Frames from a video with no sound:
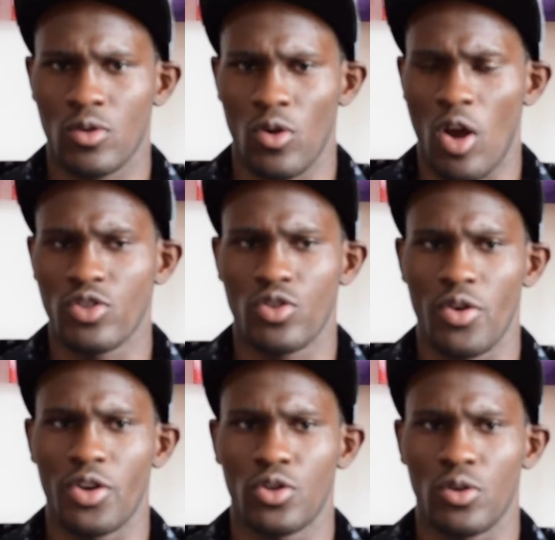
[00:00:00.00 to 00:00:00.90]
Long
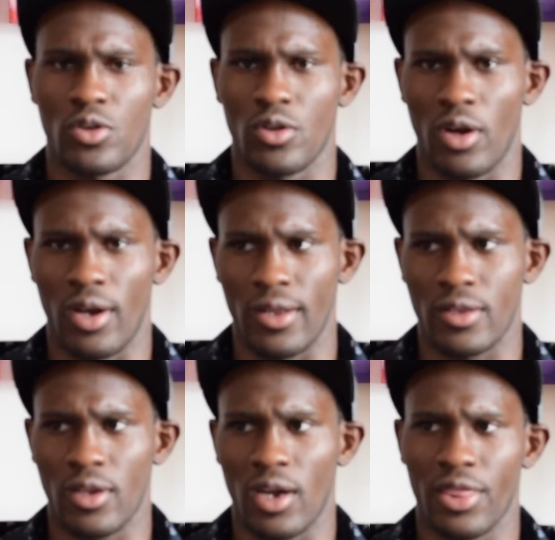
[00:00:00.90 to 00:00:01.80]
story short,
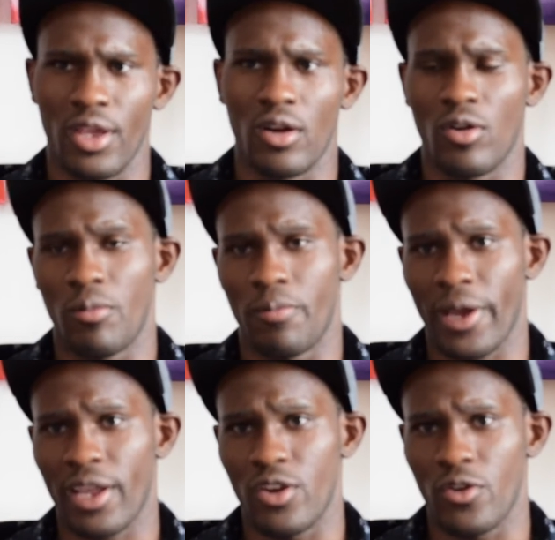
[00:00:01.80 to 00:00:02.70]
I think I got
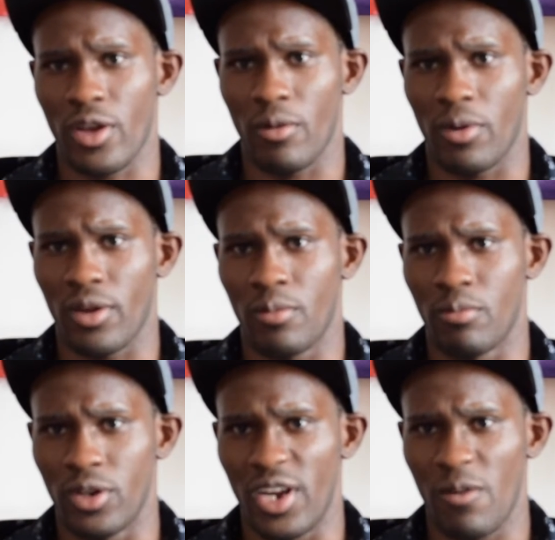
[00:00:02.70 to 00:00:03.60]
back in UK about
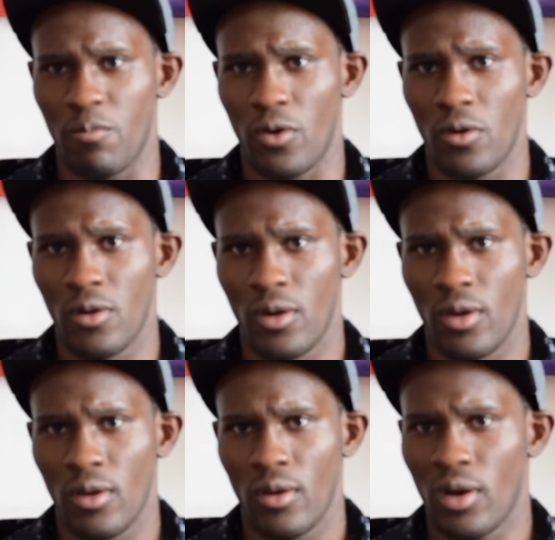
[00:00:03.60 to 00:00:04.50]
mid-April.
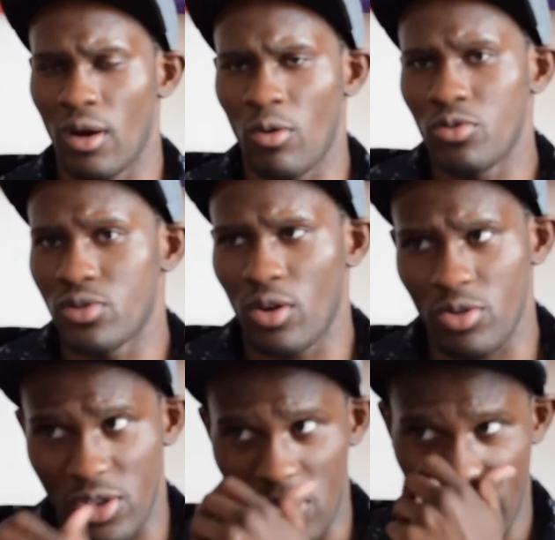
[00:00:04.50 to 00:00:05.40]
I
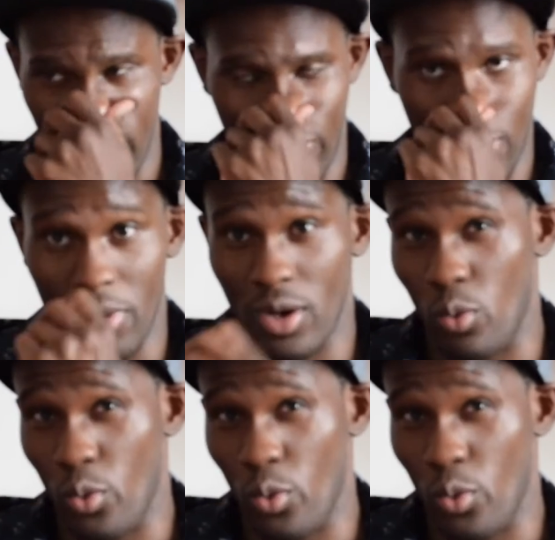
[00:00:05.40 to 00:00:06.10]
was in UK for about a